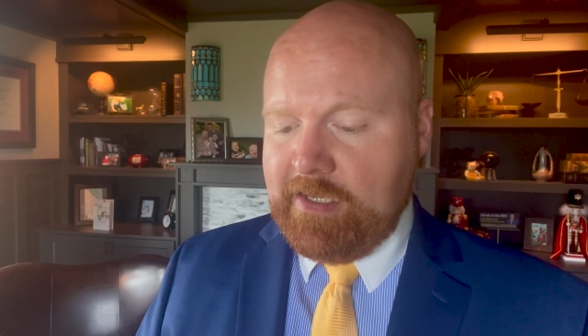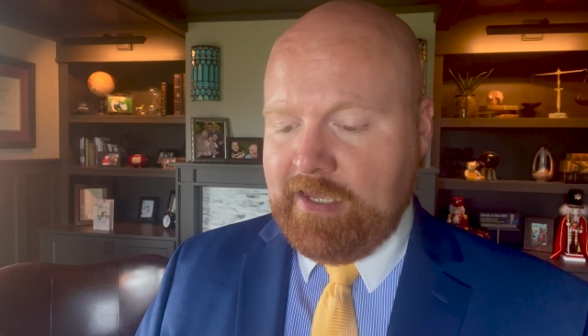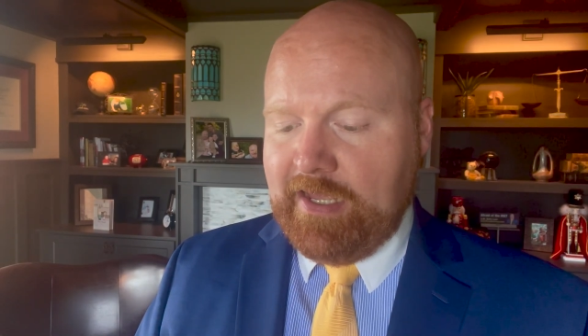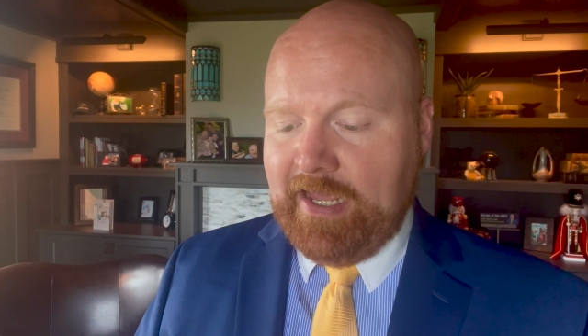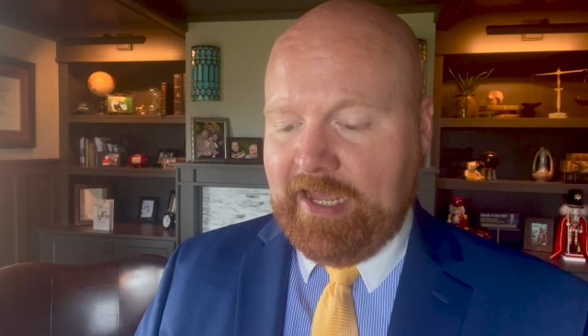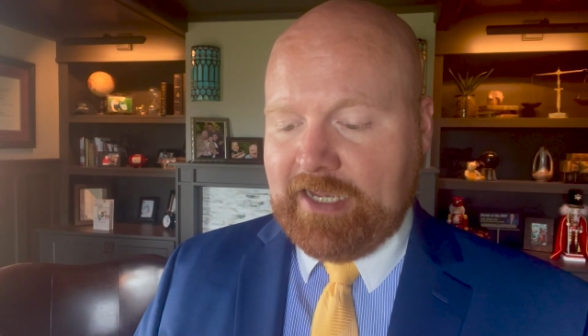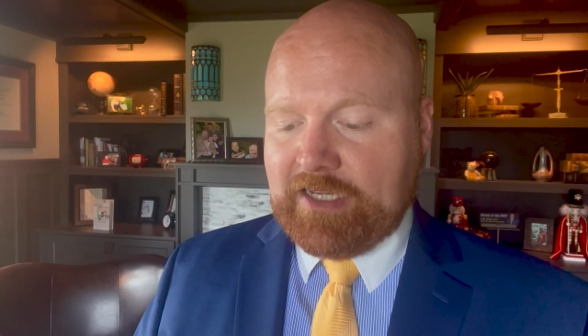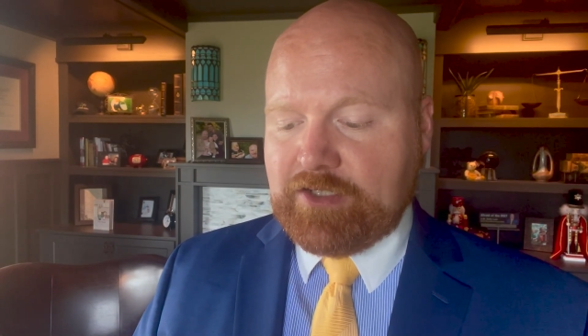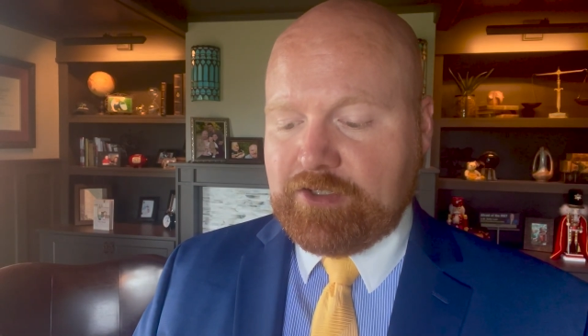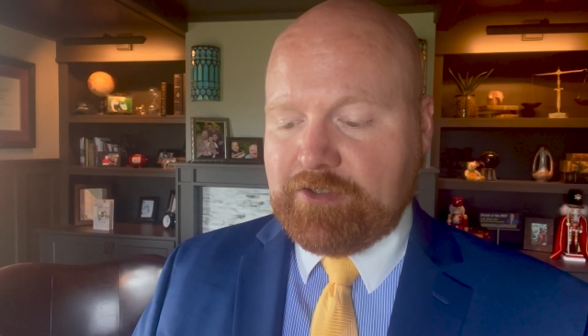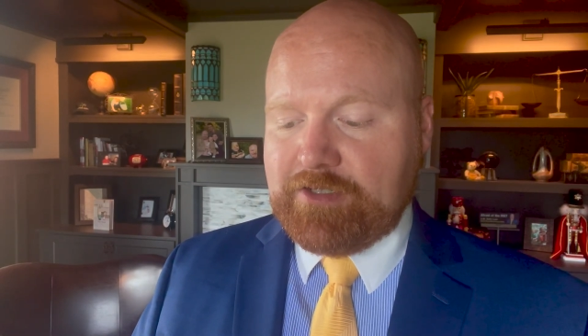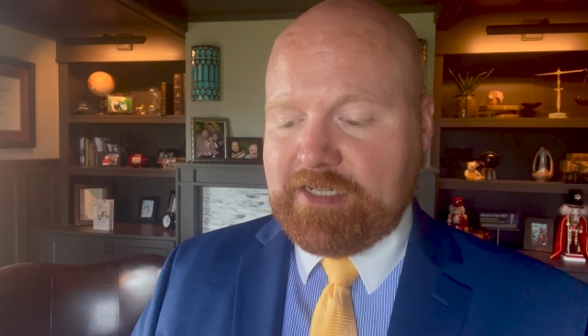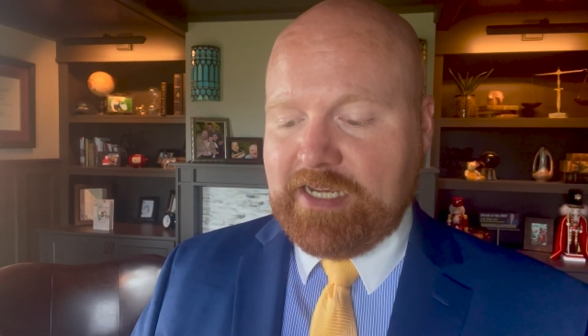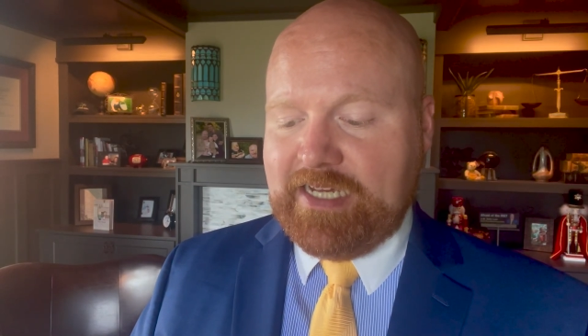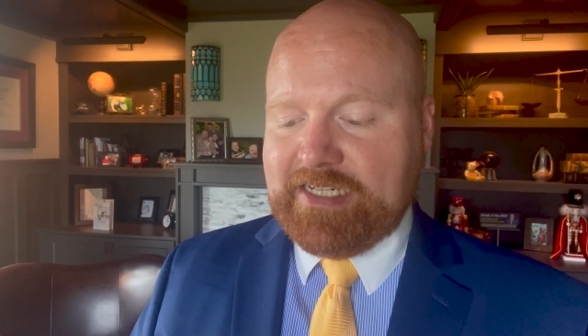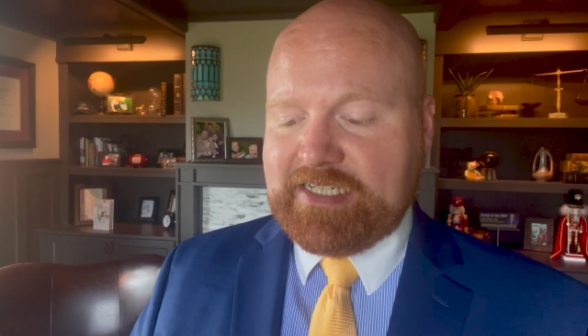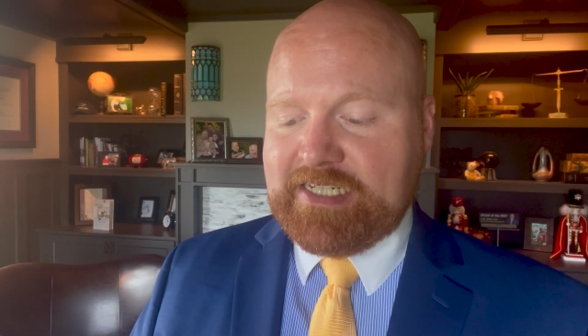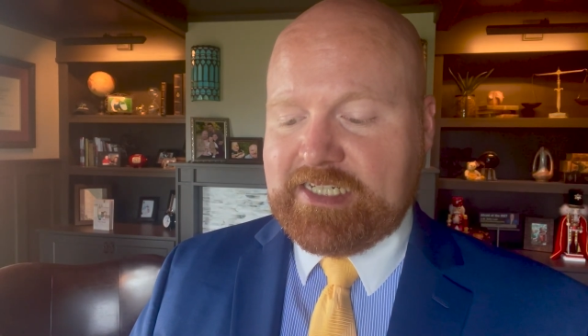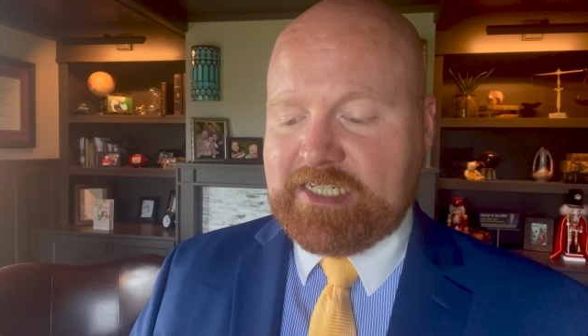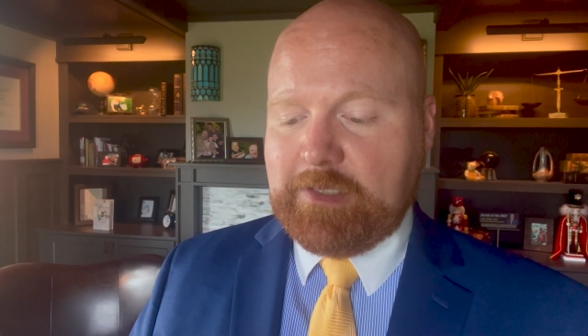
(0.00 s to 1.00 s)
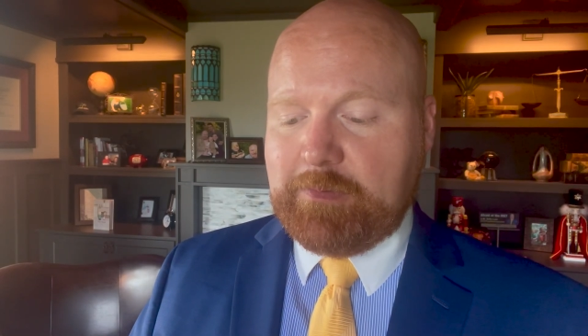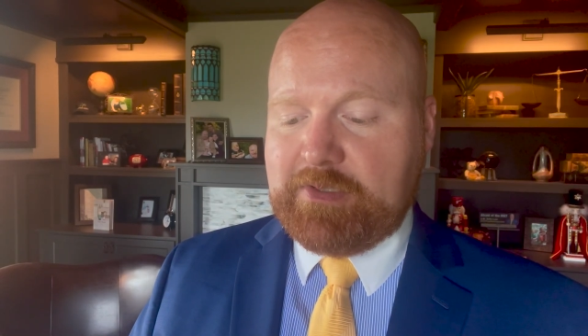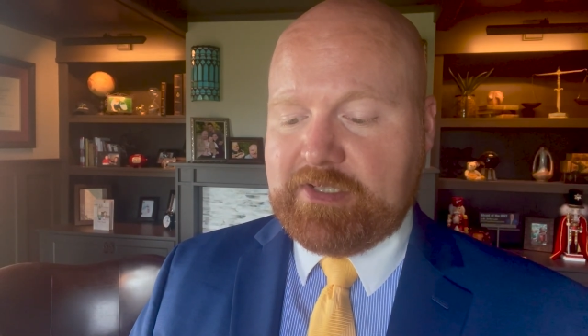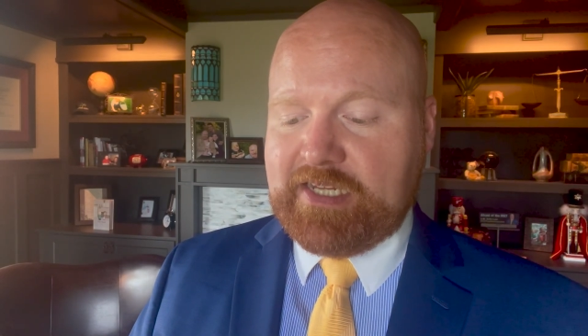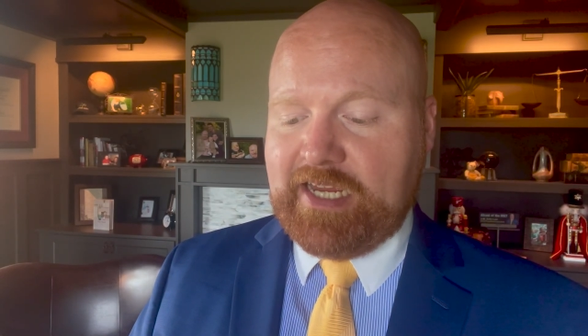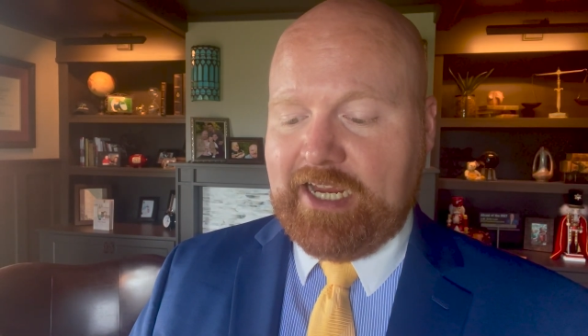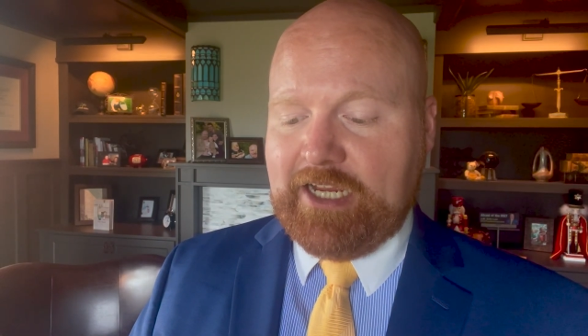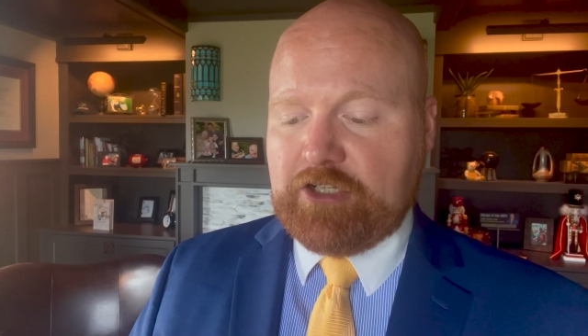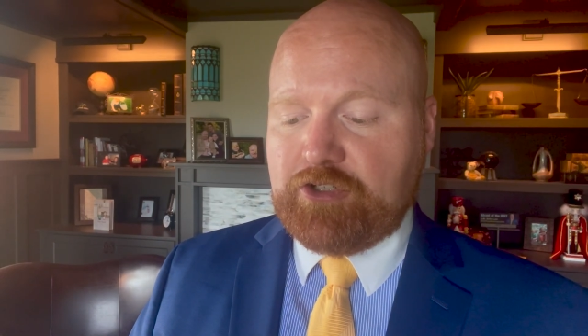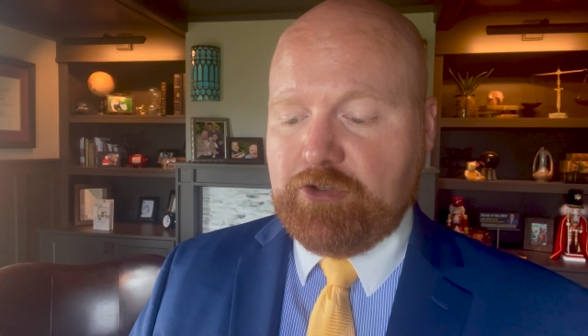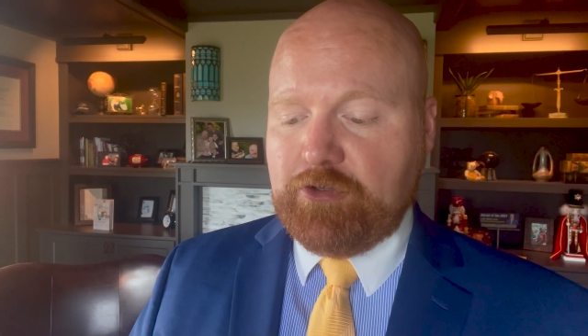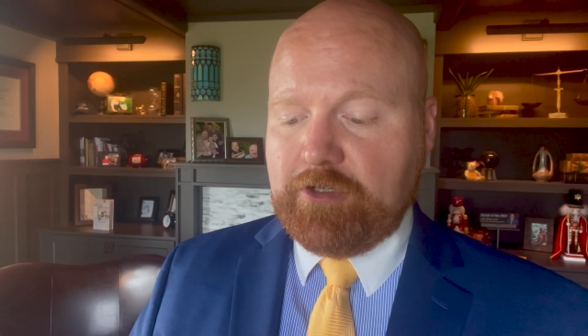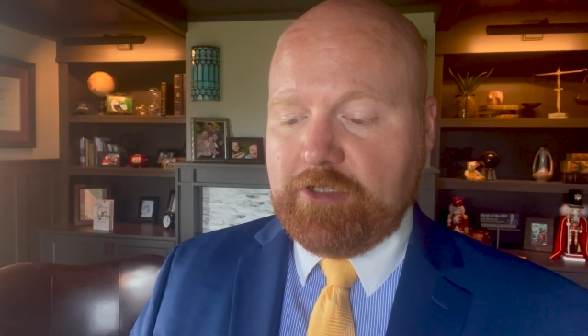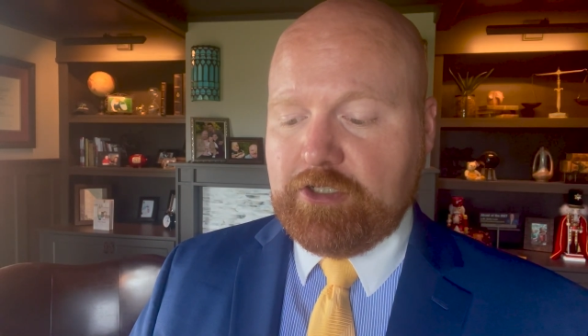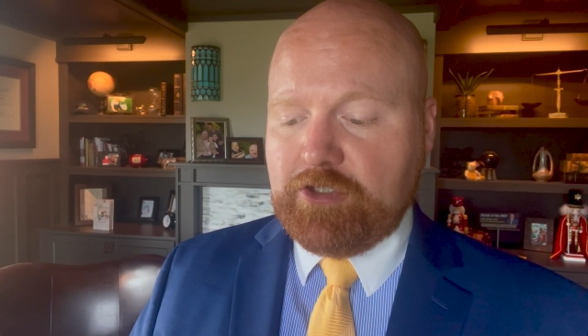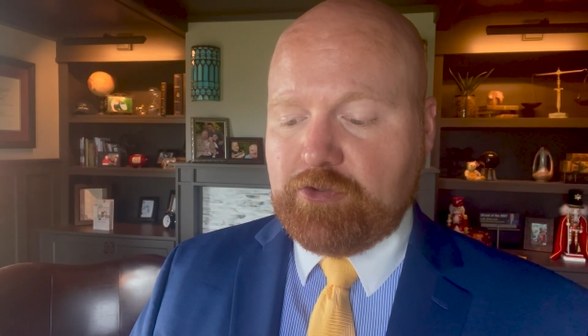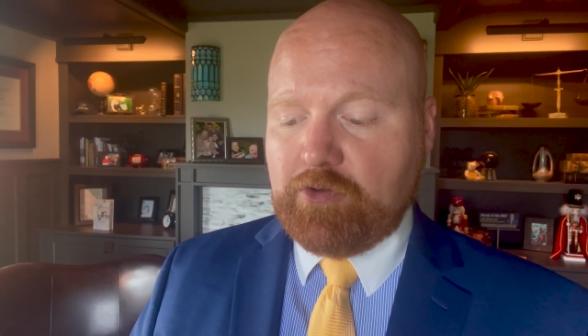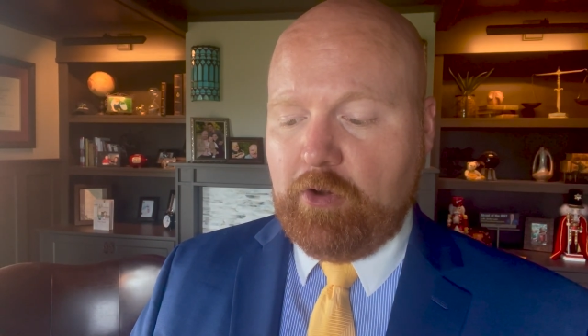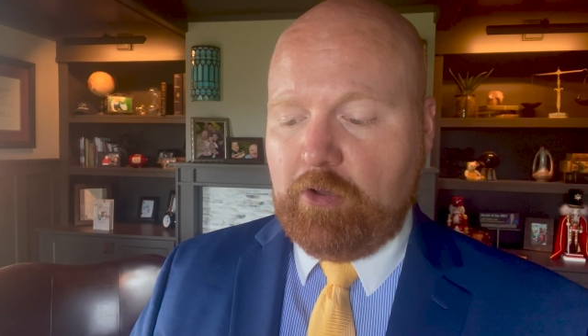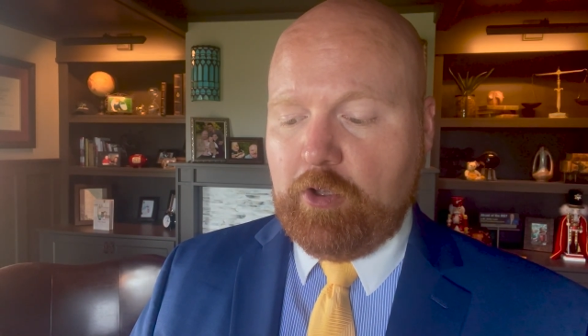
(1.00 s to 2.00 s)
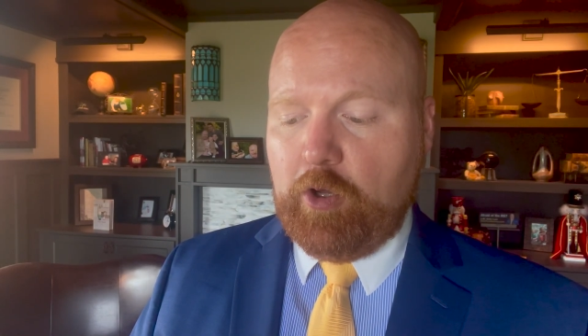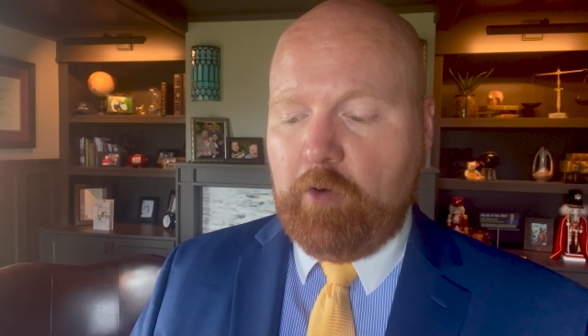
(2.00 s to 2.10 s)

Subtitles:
exercises substantial control